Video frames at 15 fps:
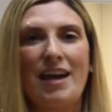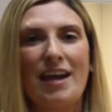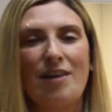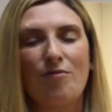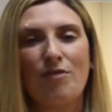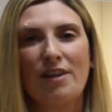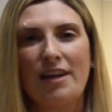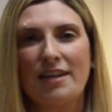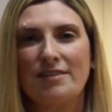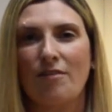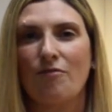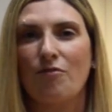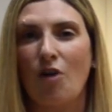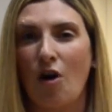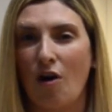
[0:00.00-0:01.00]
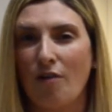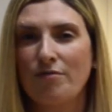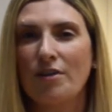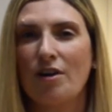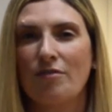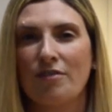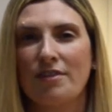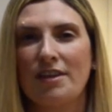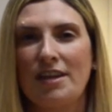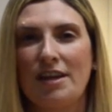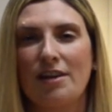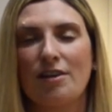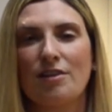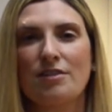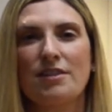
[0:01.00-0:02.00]
It really has evolved over the
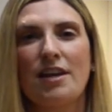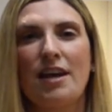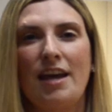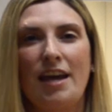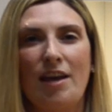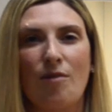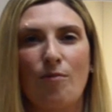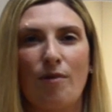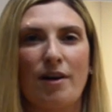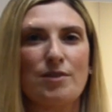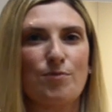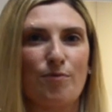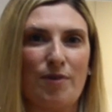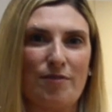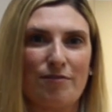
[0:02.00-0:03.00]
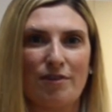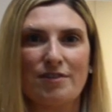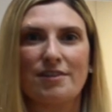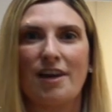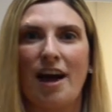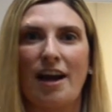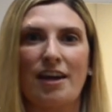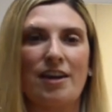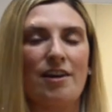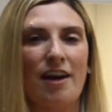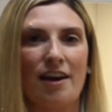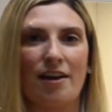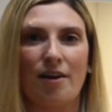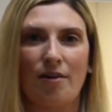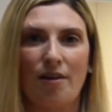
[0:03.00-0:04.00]
years. It was when we first got it, you
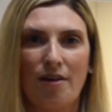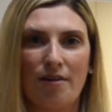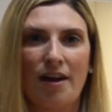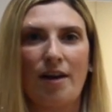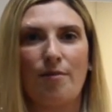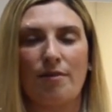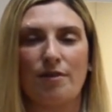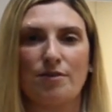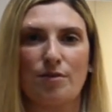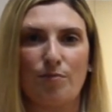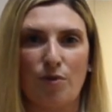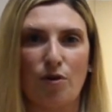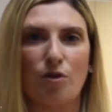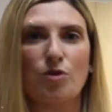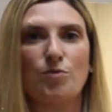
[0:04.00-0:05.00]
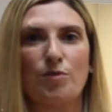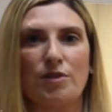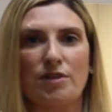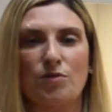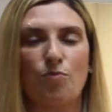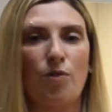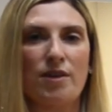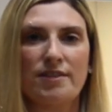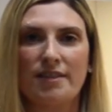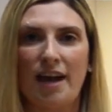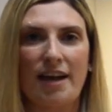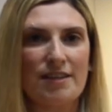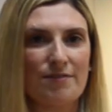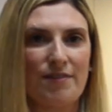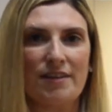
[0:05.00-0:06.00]
kind of go, okay, well there's a bulge, we're just one
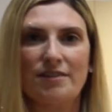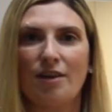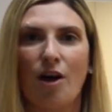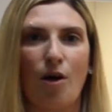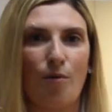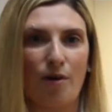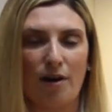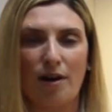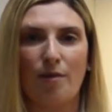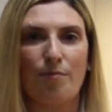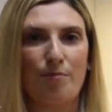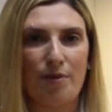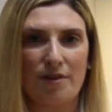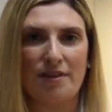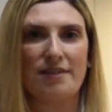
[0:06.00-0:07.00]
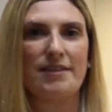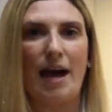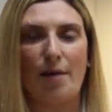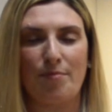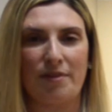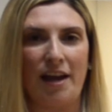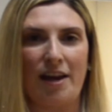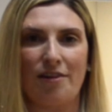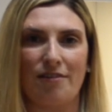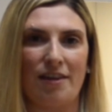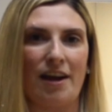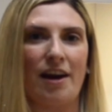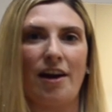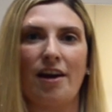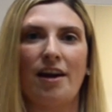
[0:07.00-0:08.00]
size fits all, we're gonna put this applicator
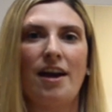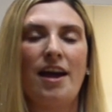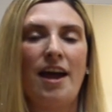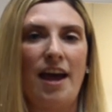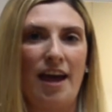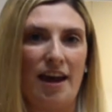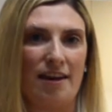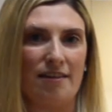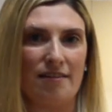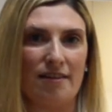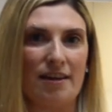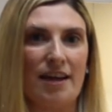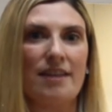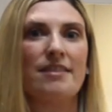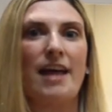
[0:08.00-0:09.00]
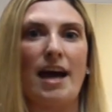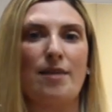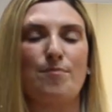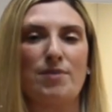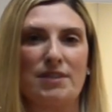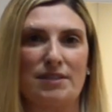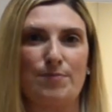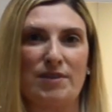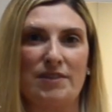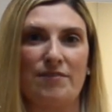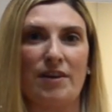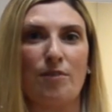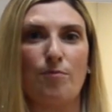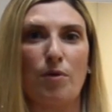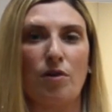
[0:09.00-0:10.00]
there and get that
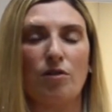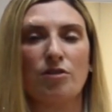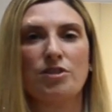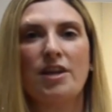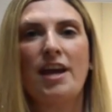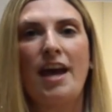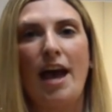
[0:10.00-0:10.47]
specific bulge.